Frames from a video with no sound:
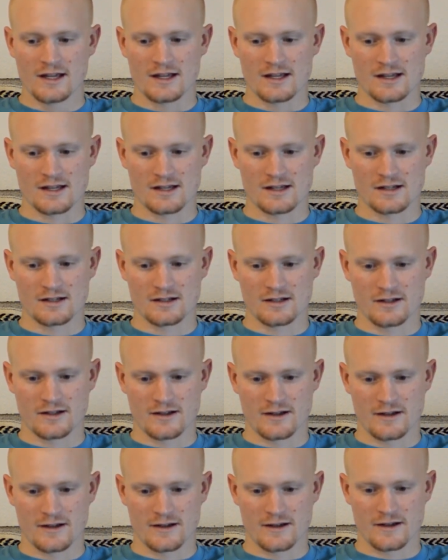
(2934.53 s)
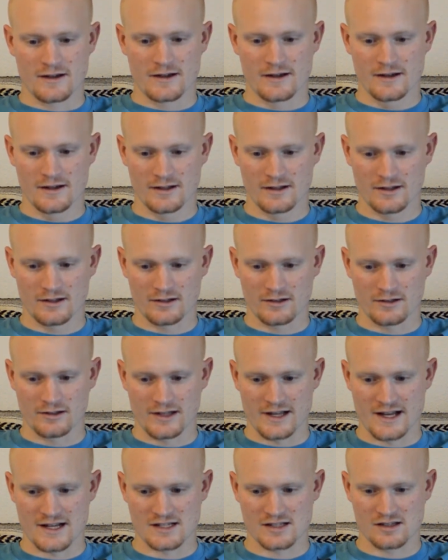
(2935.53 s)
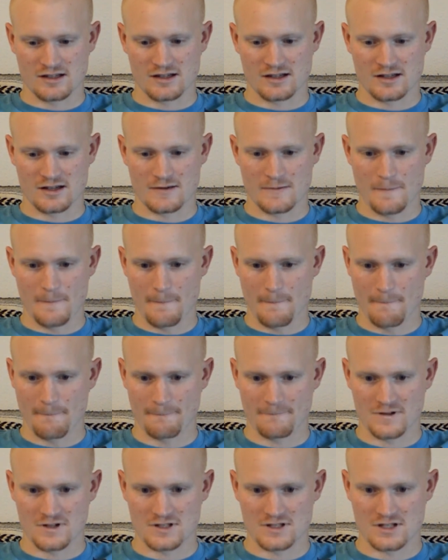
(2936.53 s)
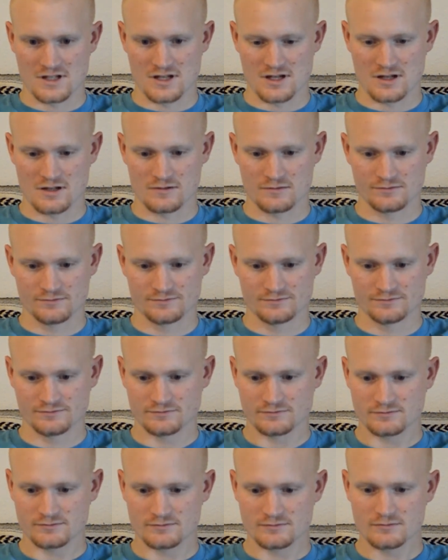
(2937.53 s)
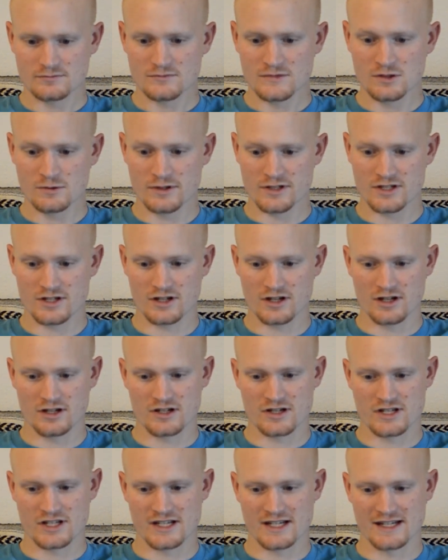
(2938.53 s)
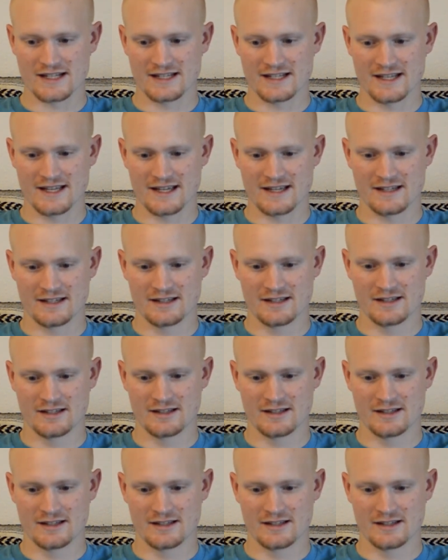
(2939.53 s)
And lastly, let's see, I want you to understand that